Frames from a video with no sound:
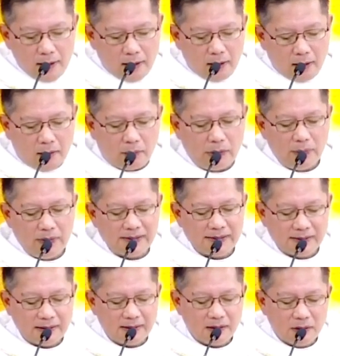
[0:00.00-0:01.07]
we will
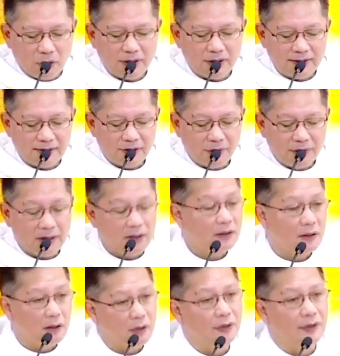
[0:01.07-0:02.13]
see the Lord's real
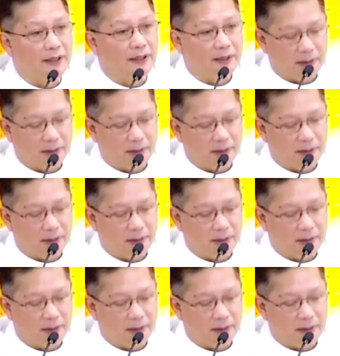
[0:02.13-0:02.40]
glory